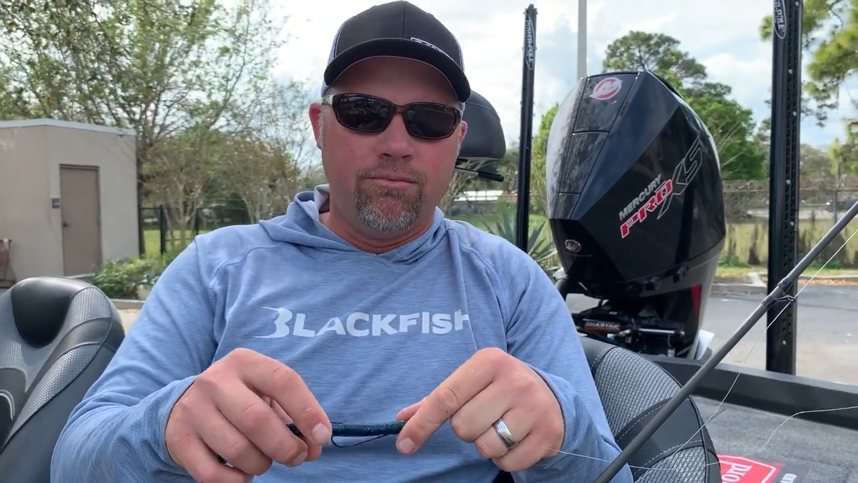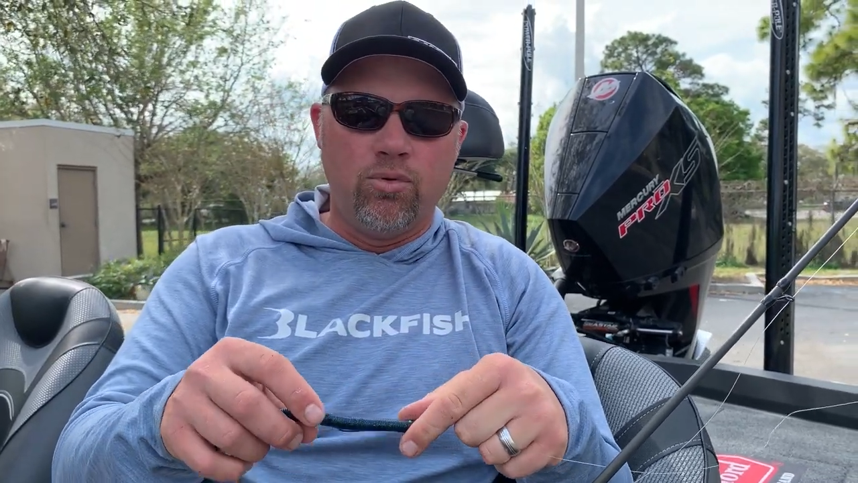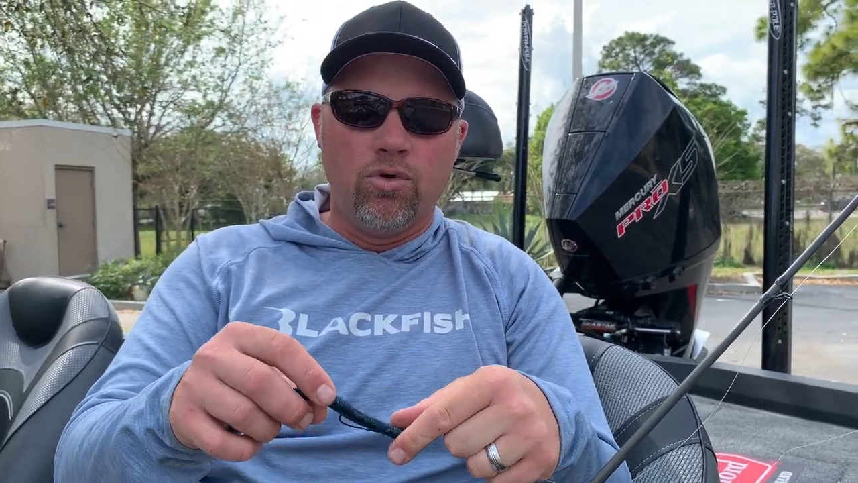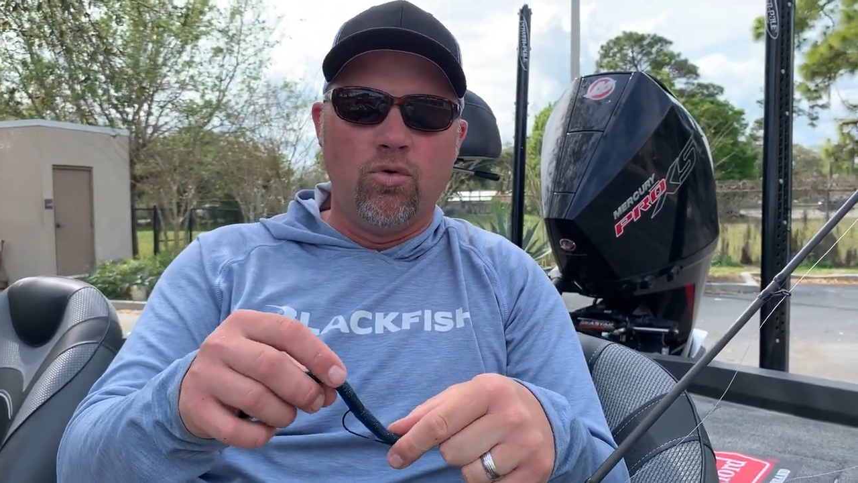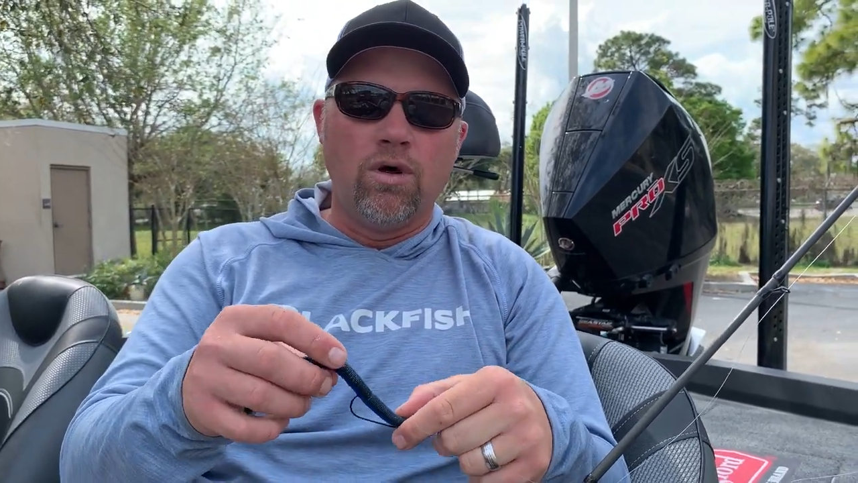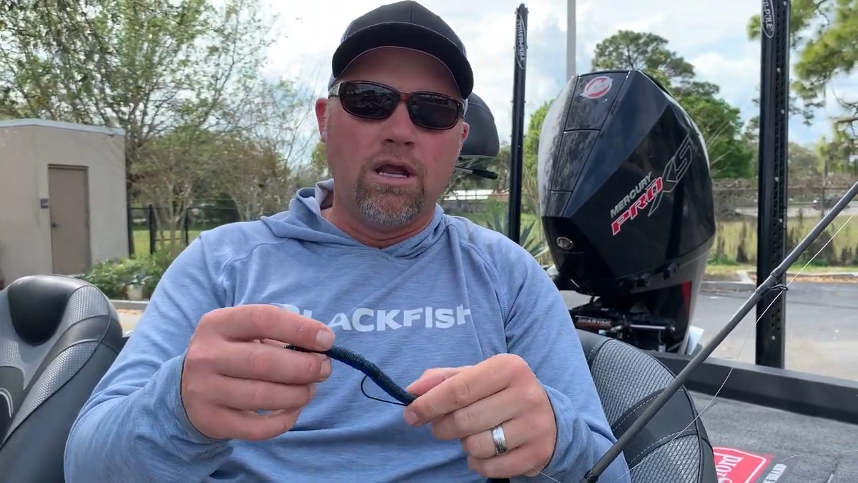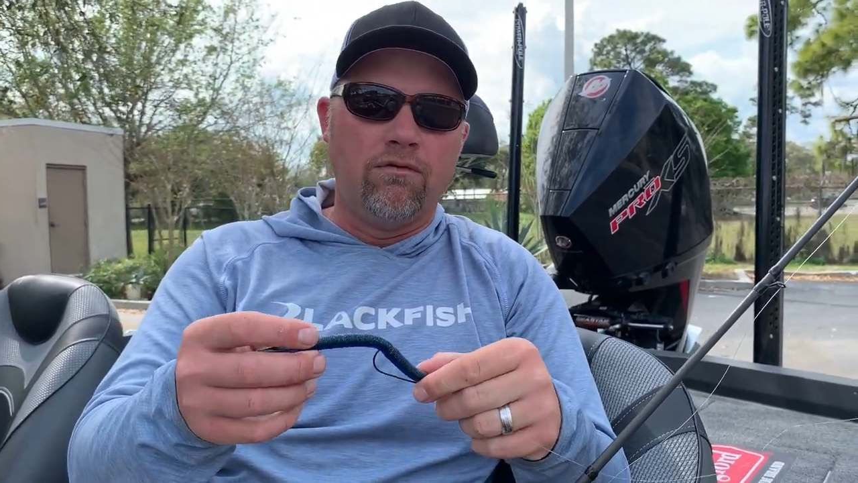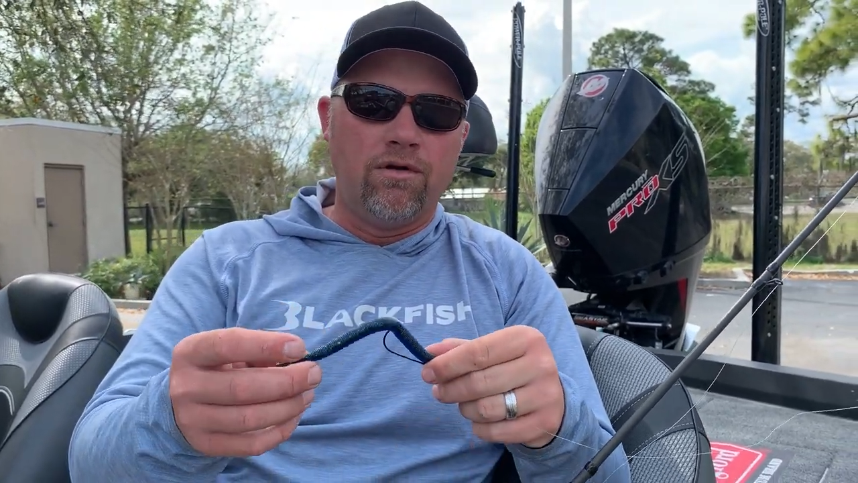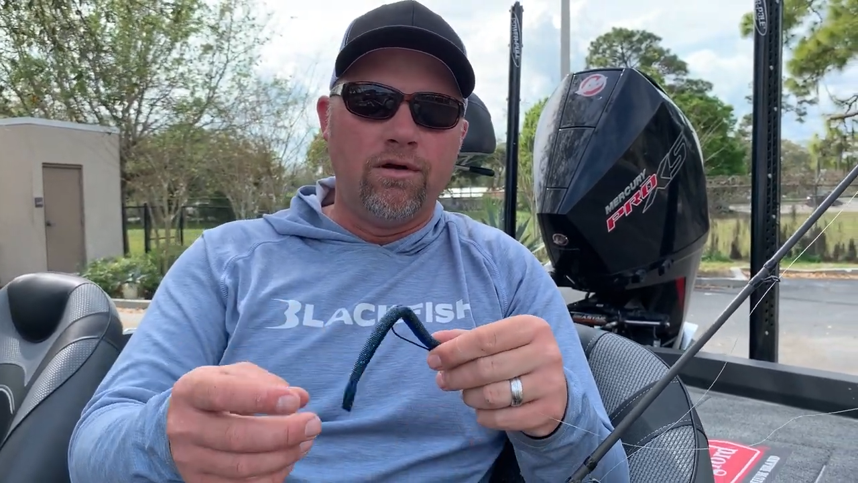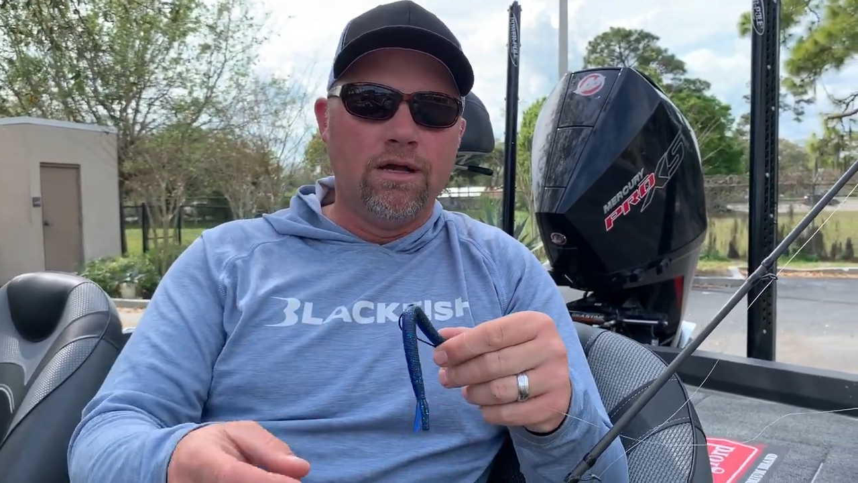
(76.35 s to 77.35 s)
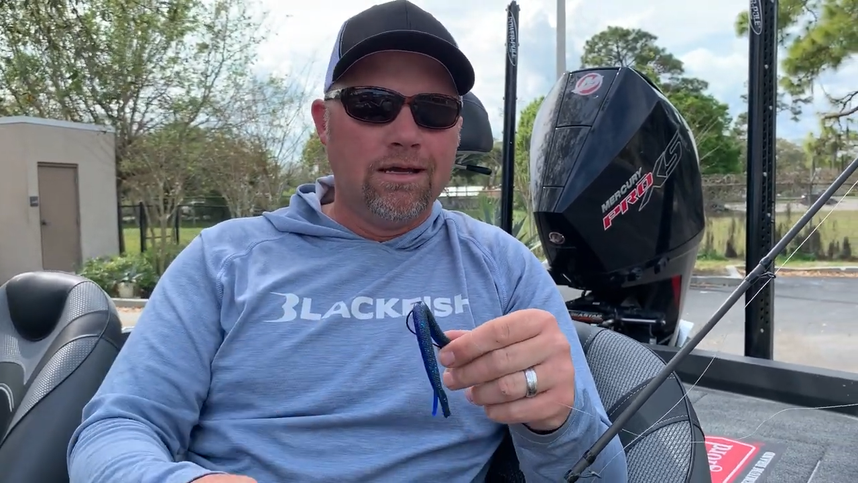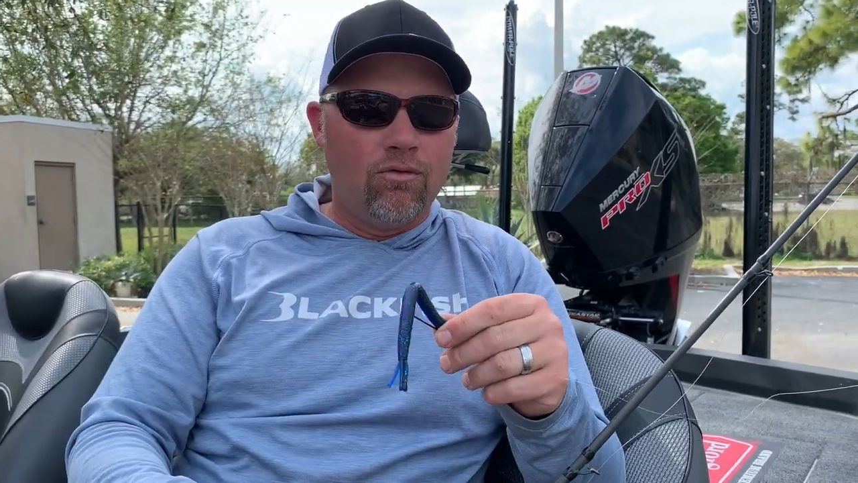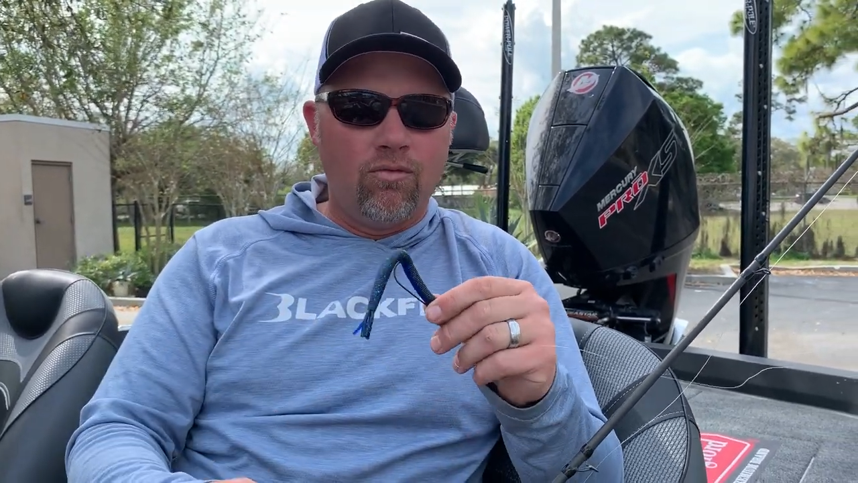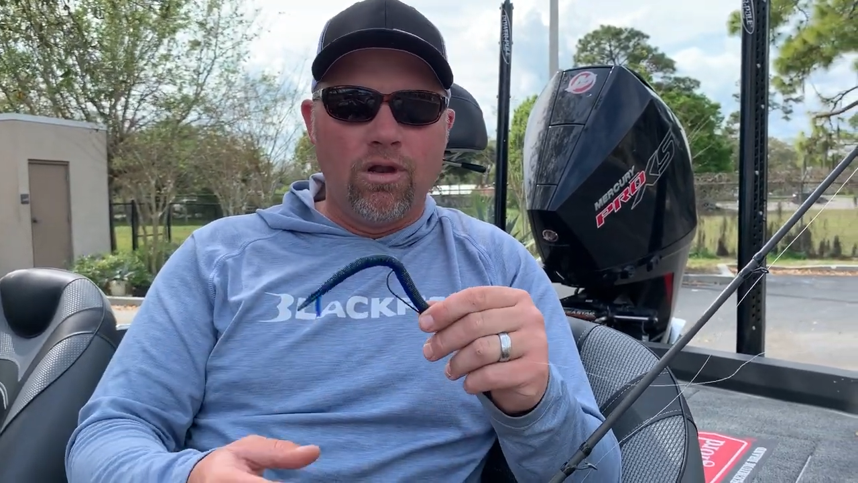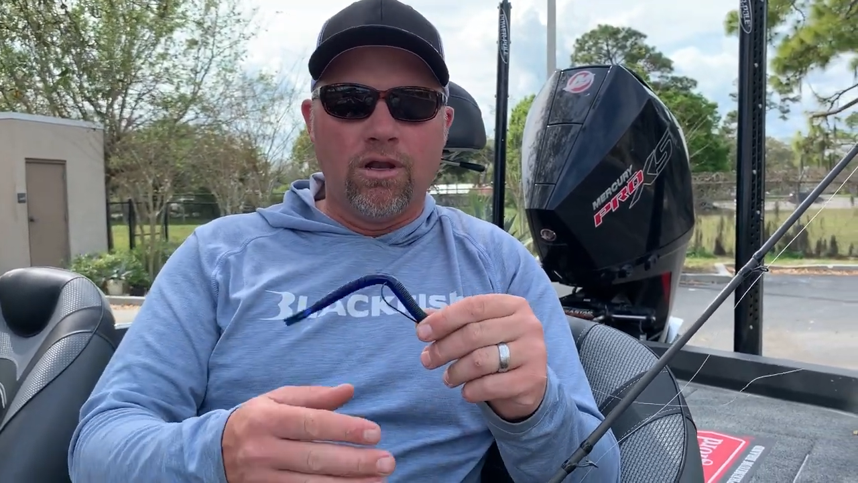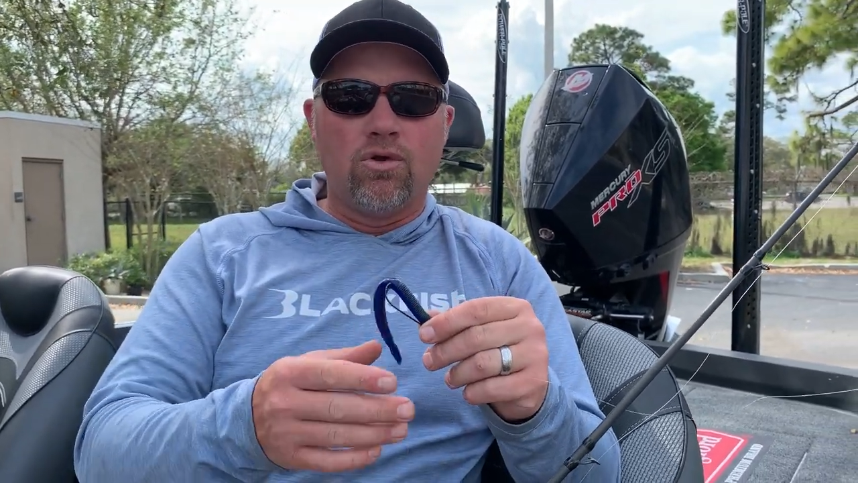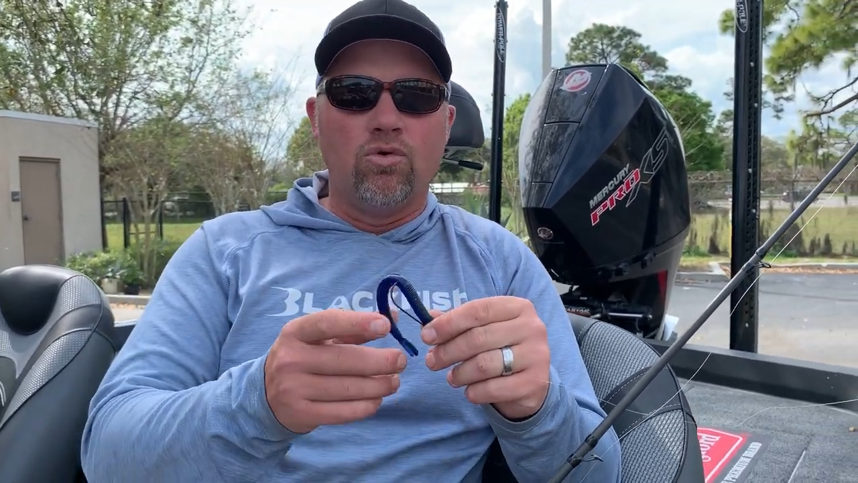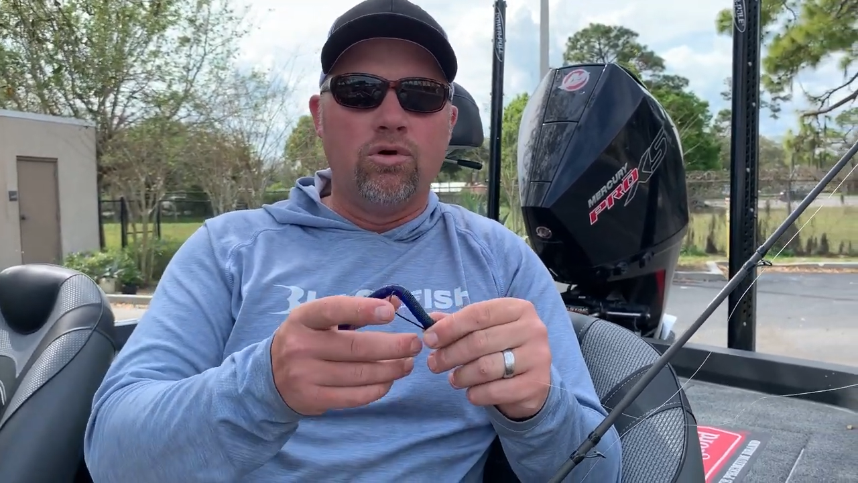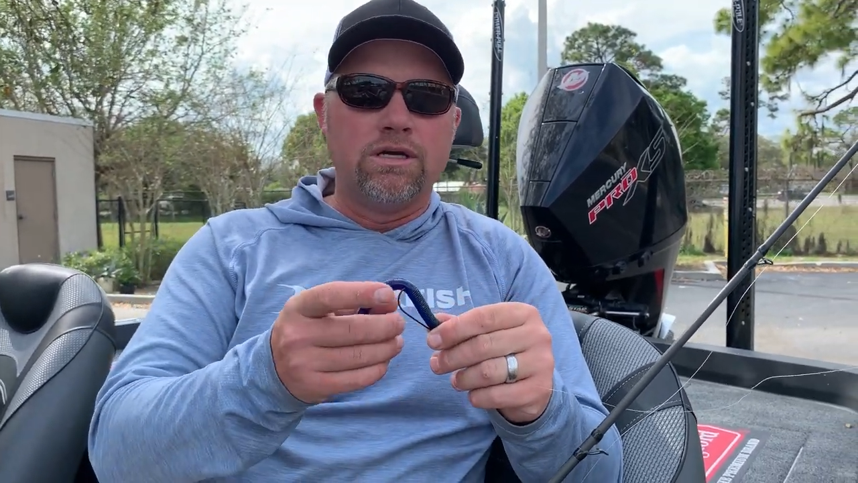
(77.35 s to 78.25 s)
pool, whatever, really cool,